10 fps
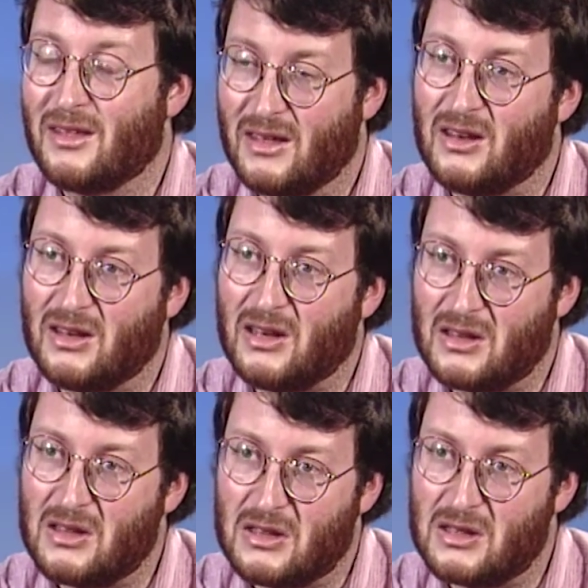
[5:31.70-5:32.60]

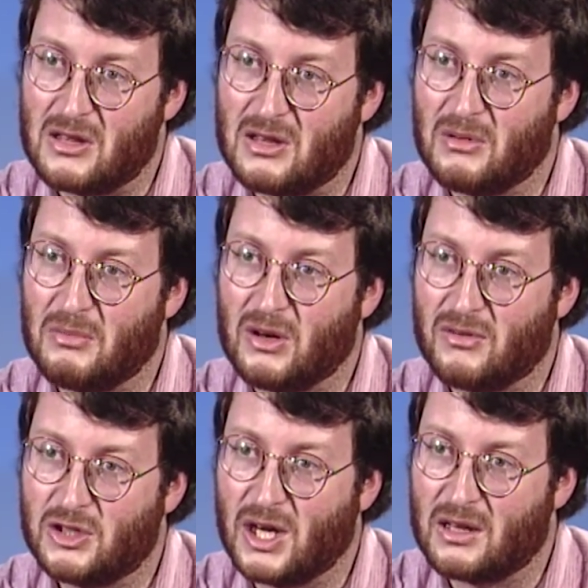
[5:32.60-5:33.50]
It's just a bit
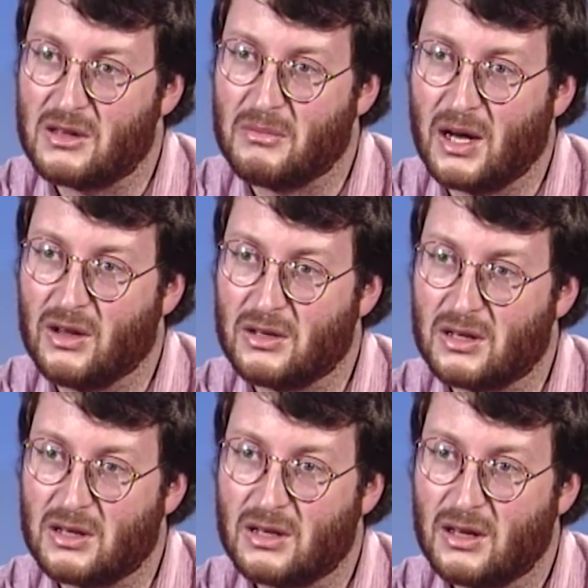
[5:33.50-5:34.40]
of checks and
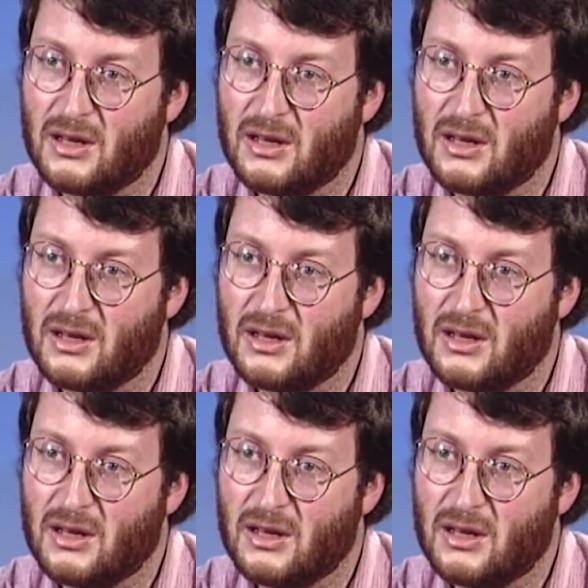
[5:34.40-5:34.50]
balances.